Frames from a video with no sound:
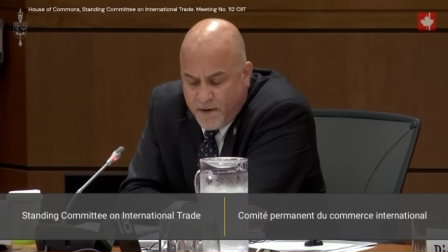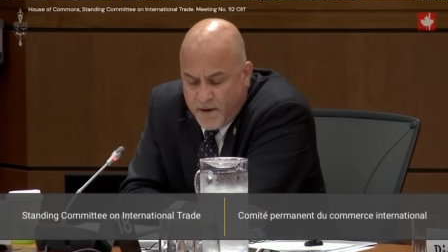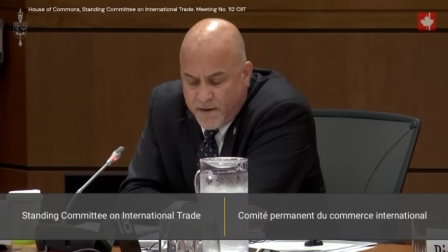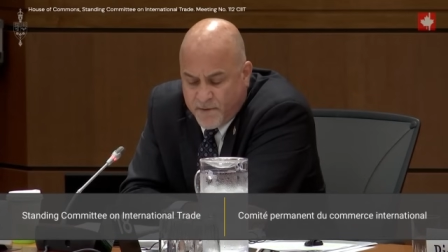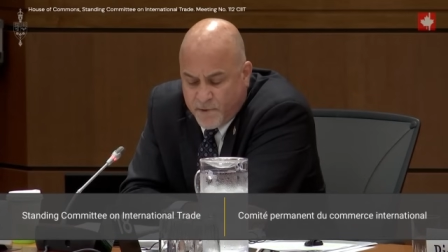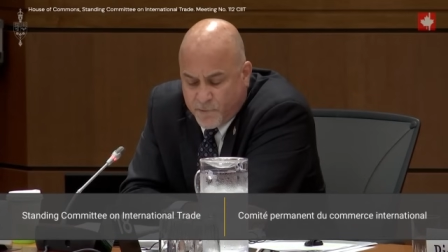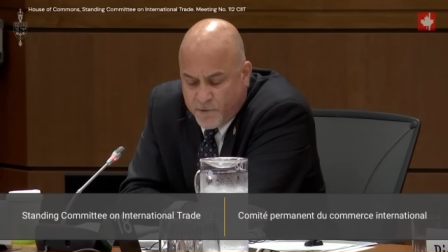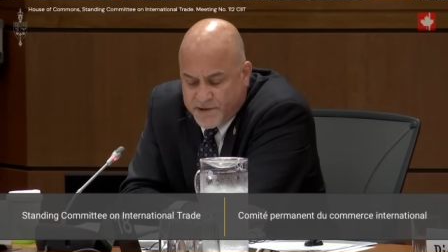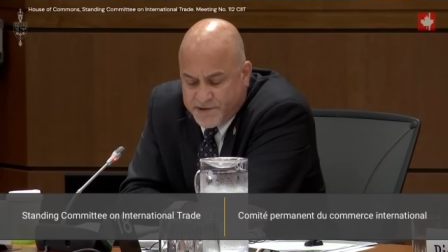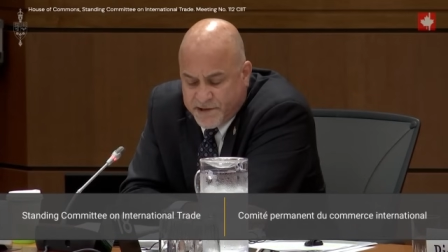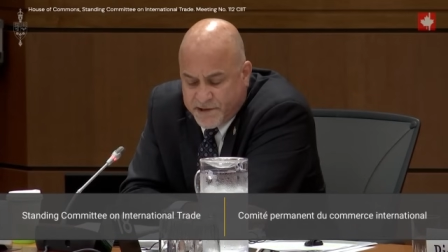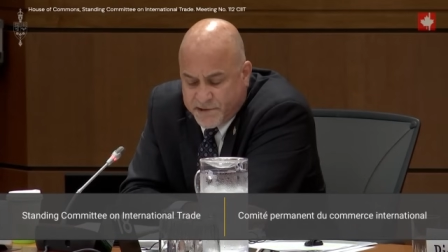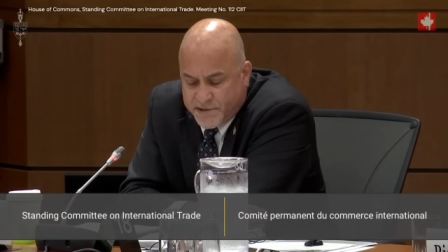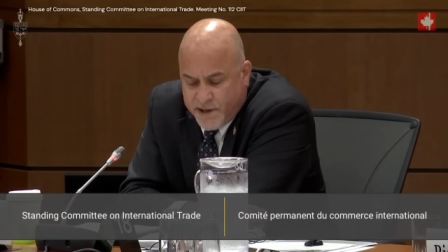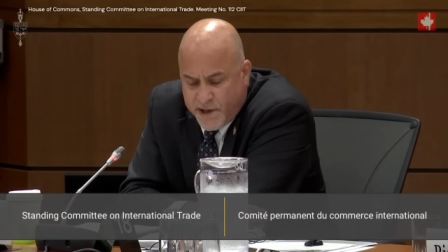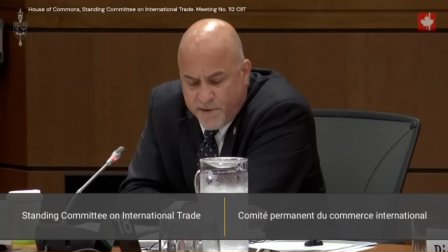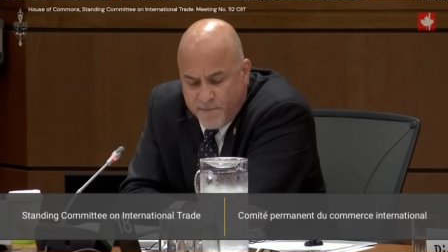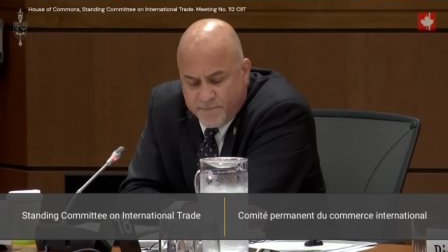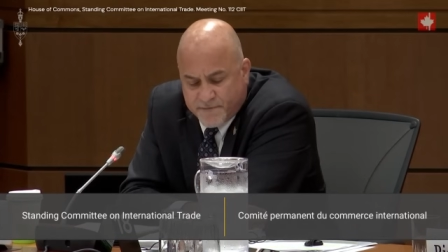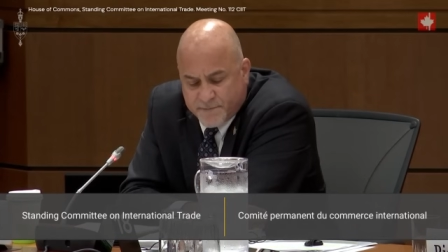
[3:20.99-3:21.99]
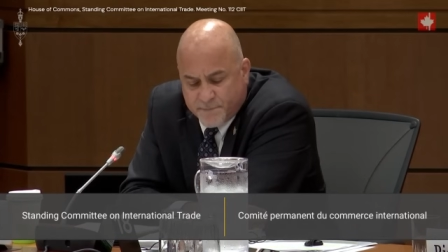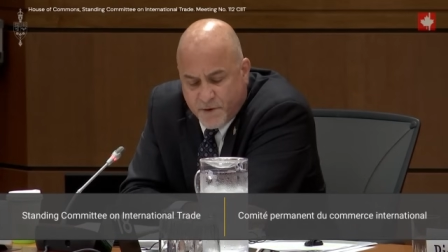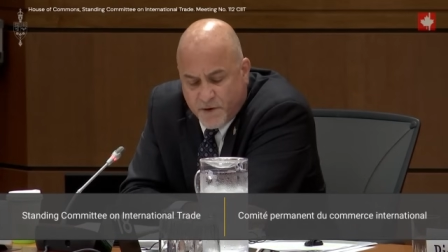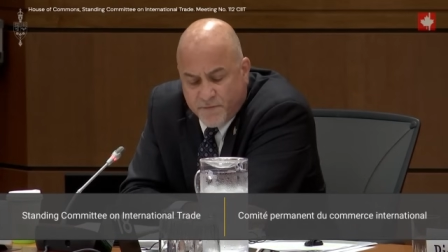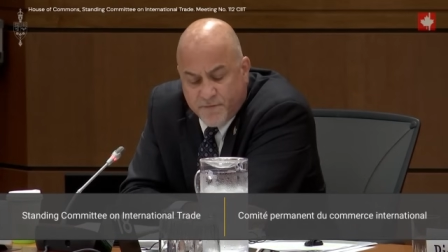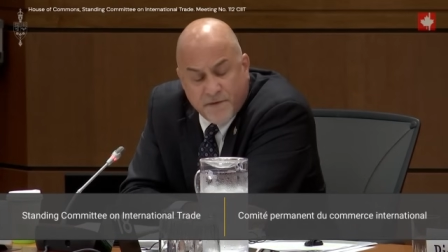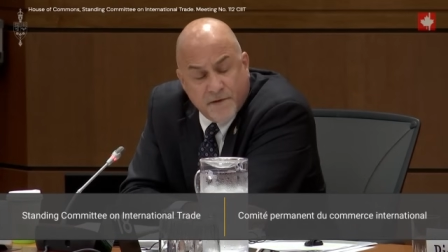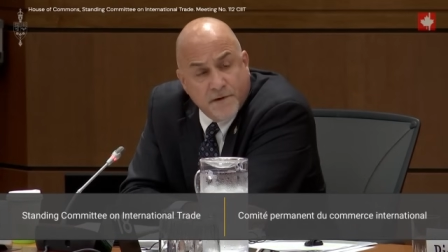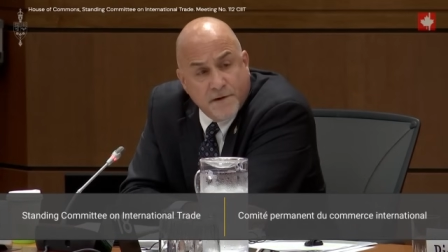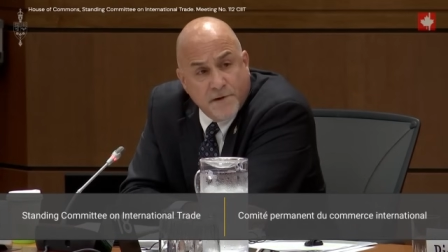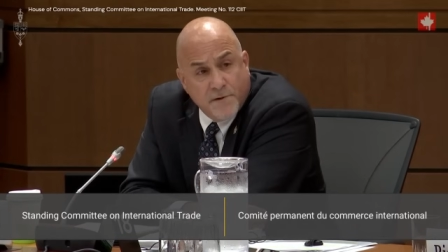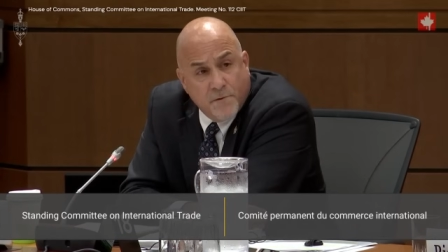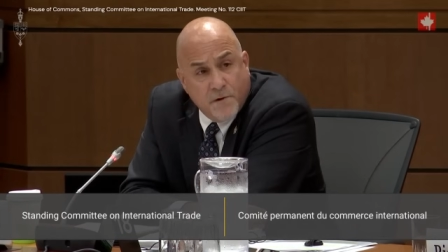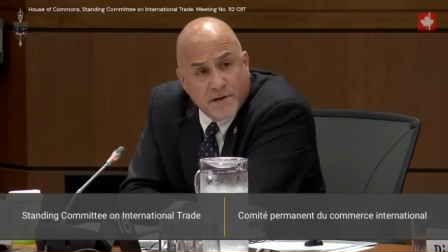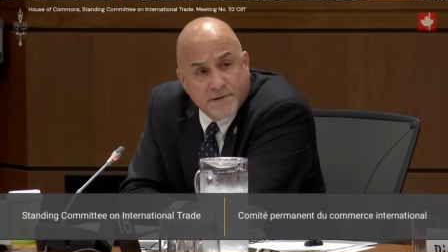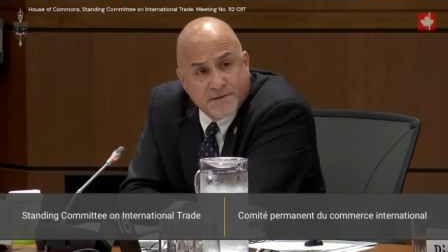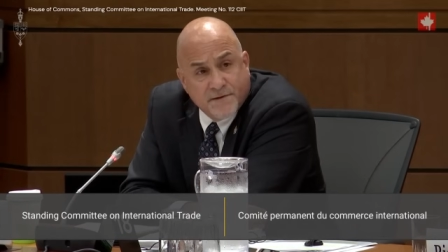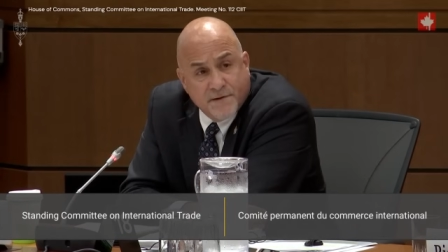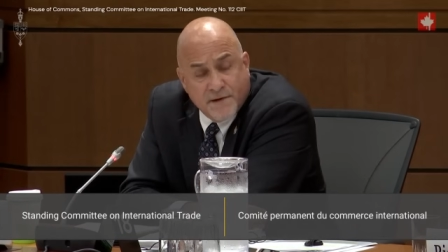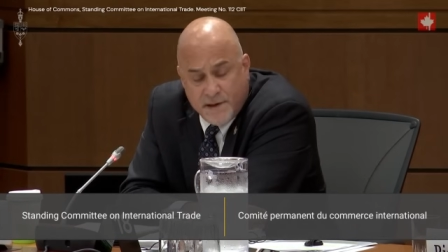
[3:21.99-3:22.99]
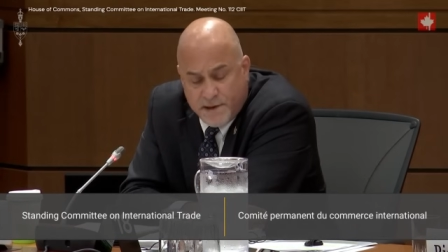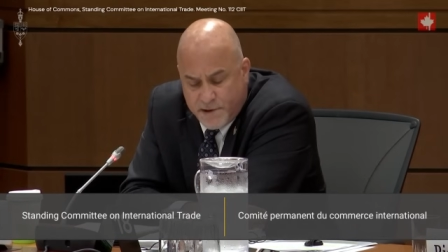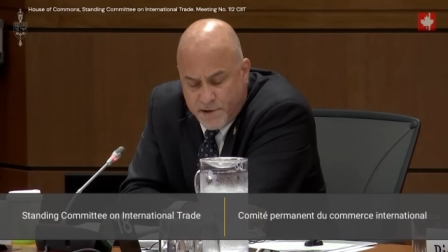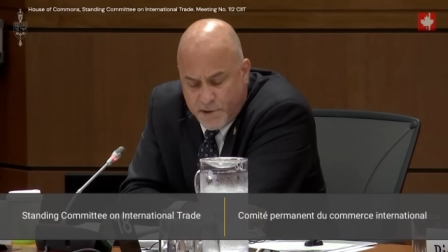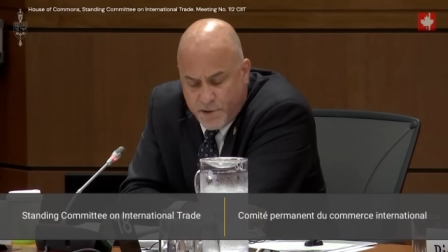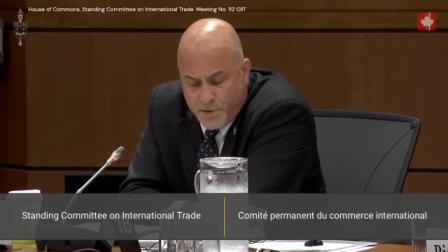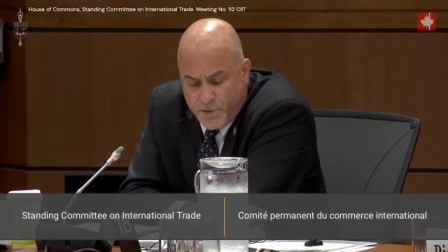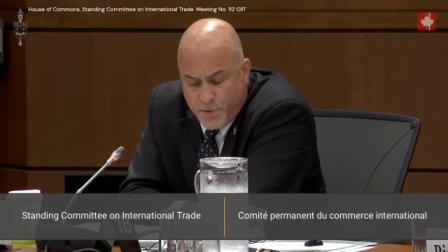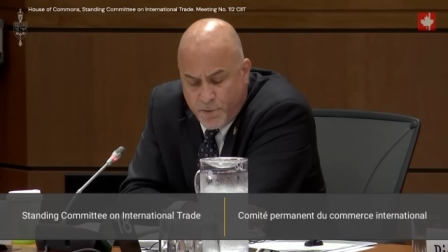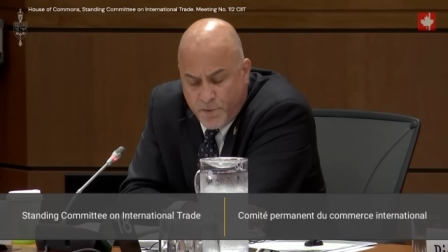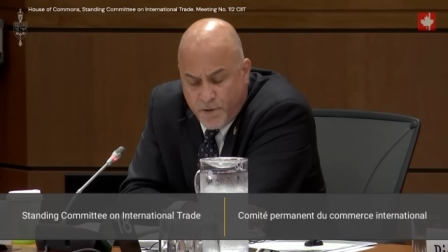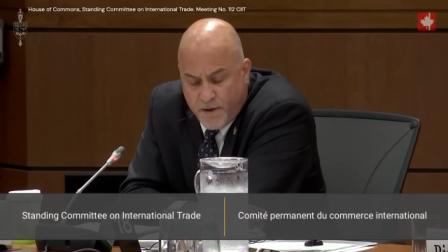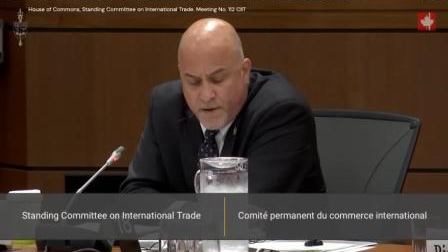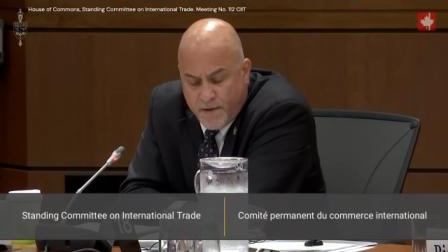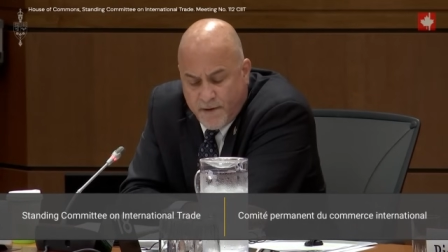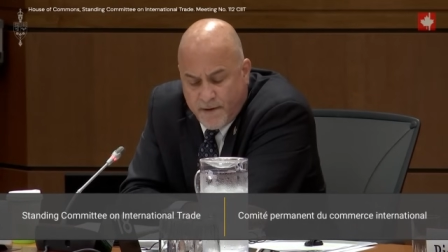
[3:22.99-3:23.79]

and the recent tariffs both the U S and the E U